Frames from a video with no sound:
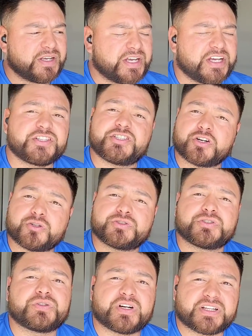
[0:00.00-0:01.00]
it
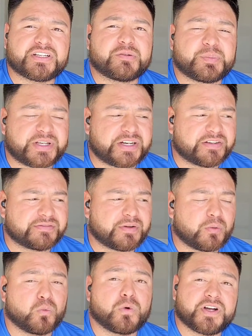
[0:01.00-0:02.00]
shows you a little bit of
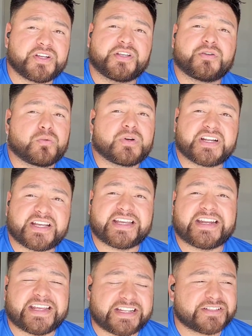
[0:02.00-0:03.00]
what you want to
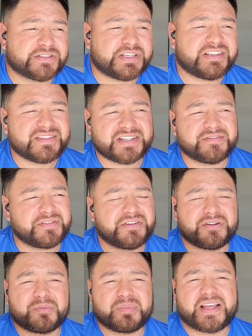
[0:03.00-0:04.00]
get into. Even if
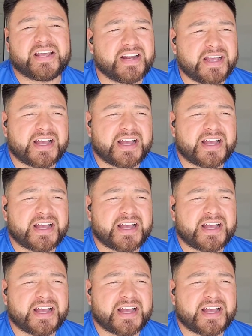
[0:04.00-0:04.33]
you don't plan,